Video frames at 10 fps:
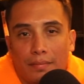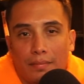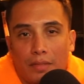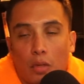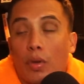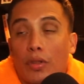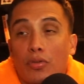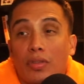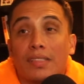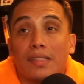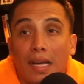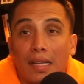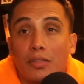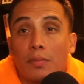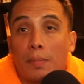Whether you decide
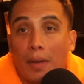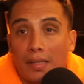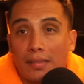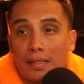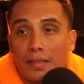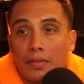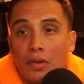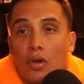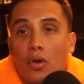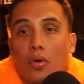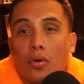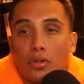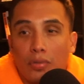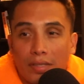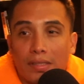to be positive or you
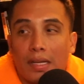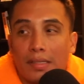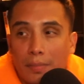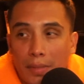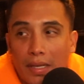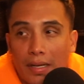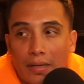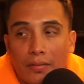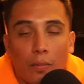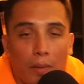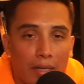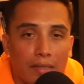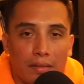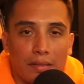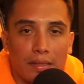decide to be negative, your
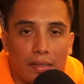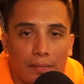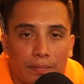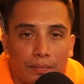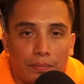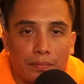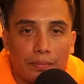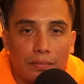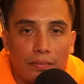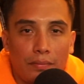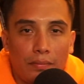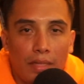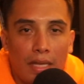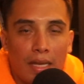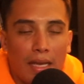body's listening.
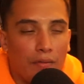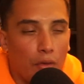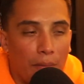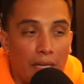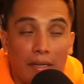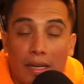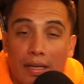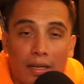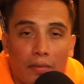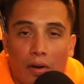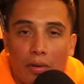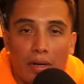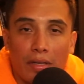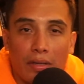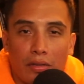If you're being negative
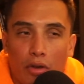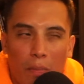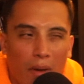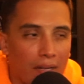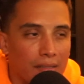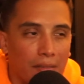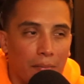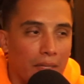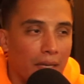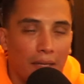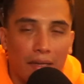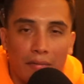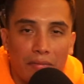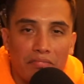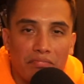already, your body's going to be
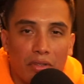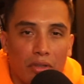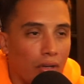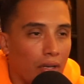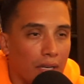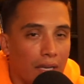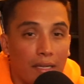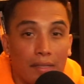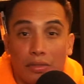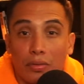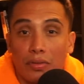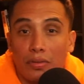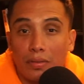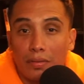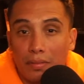negative. You're going to get into
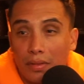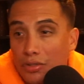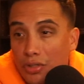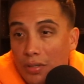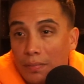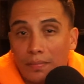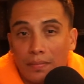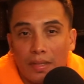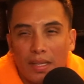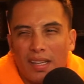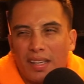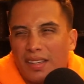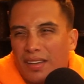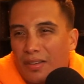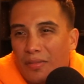the gym.
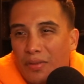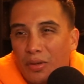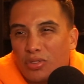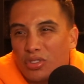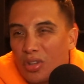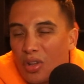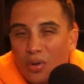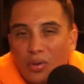You're going to feel slow.